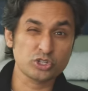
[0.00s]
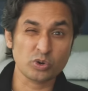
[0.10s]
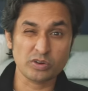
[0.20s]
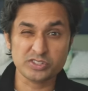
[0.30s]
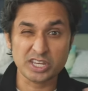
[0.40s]

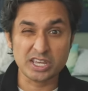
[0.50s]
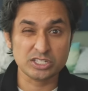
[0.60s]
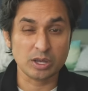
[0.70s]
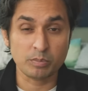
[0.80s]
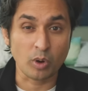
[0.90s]
sort of seeing
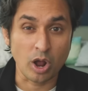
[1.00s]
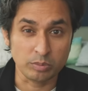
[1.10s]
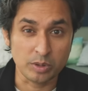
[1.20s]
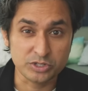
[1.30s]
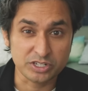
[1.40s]
some
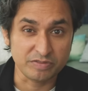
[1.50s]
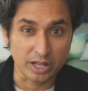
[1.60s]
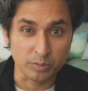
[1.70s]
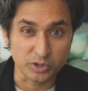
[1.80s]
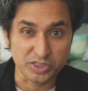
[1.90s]
problems
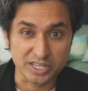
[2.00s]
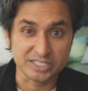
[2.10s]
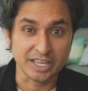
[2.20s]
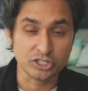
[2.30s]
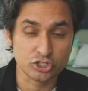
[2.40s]
develop with things
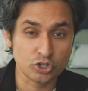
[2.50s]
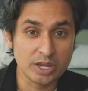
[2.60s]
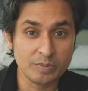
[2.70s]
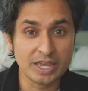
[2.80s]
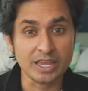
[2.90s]
like
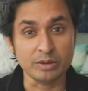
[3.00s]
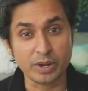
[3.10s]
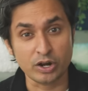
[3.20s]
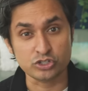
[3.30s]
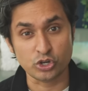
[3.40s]
streaming and
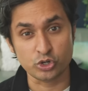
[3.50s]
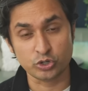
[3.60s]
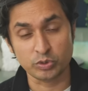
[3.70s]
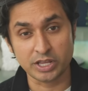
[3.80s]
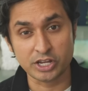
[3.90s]
parasocial
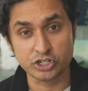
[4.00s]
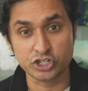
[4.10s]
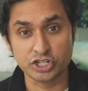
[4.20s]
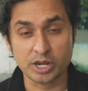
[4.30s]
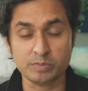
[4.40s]

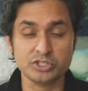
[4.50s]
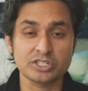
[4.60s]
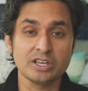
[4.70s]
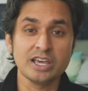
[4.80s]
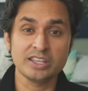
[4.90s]
relationships,
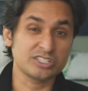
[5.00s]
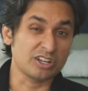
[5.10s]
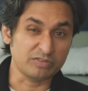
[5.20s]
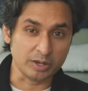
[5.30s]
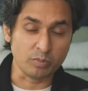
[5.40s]

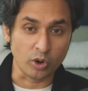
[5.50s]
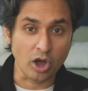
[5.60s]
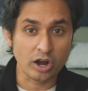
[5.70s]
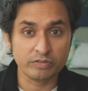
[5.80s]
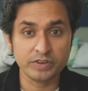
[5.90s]
stuff like
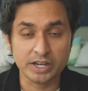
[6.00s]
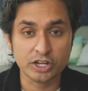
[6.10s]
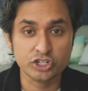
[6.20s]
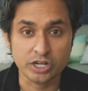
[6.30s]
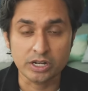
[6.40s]
pornography
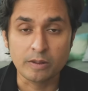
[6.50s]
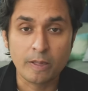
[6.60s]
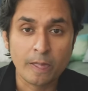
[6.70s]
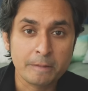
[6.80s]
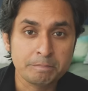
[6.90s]
addiction.
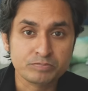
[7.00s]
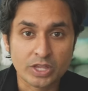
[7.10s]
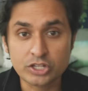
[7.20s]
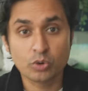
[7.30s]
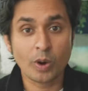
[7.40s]

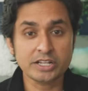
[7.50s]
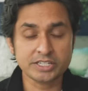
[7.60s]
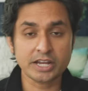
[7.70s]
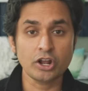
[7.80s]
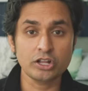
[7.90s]
And so while
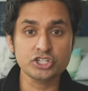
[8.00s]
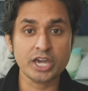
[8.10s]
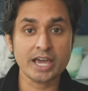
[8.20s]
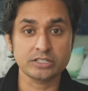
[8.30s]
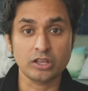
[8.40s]
technology
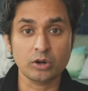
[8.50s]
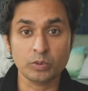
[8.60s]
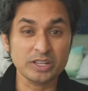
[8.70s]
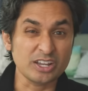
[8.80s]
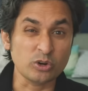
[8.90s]
has a lot of
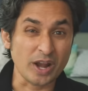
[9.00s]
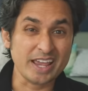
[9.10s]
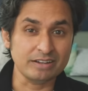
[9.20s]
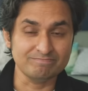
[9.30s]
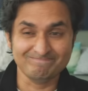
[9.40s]
really
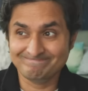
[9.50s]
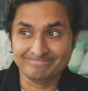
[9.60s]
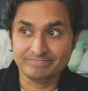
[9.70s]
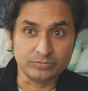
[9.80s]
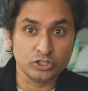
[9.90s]
great
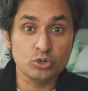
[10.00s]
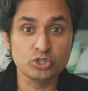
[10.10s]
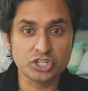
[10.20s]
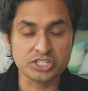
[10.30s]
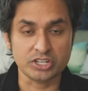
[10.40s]

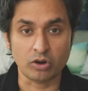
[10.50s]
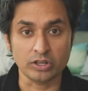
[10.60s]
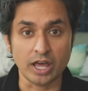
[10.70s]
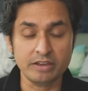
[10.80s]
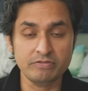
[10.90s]
uses in our
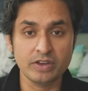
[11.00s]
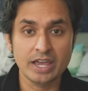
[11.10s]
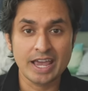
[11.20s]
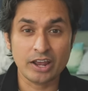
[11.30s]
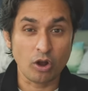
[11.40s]
life,
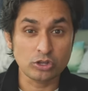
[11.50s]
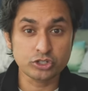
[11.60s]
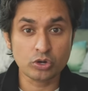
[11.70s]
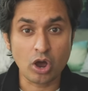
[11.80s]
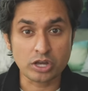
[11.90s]
it also
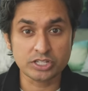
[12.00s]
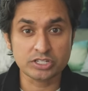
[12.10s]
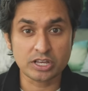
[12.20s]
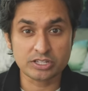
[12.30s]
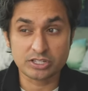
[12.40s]
causes
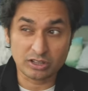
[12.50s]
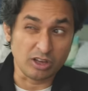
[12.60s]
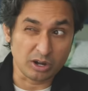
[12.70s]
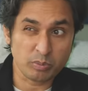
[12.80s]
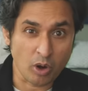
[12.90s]
us a lot
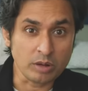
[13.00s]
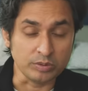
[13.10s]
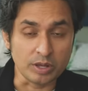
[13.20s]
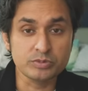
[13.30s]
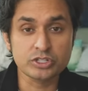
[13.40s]
of
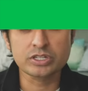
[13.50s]
problems.